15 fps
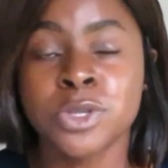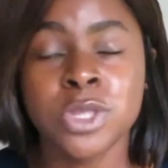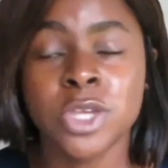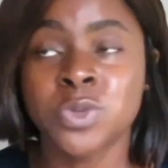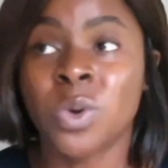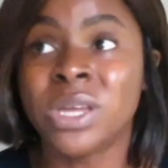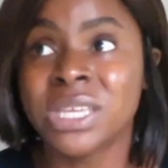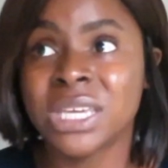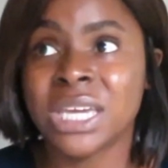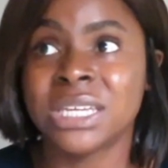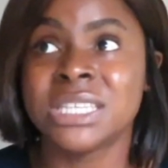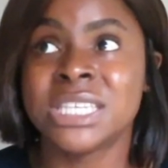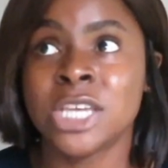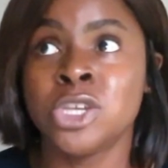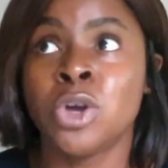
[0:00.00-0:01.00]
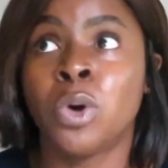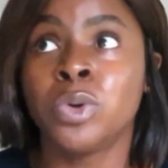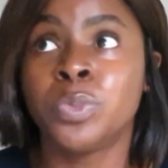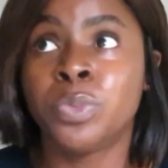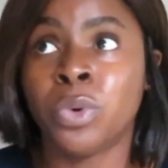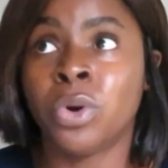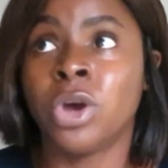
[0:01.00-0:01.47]
There's one kid, a
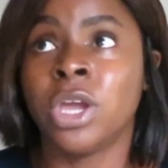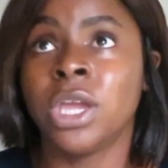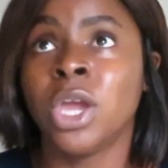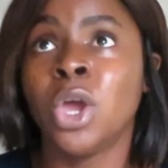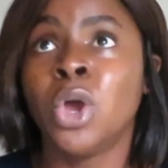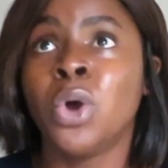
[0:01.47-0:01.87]
10-year-old boy,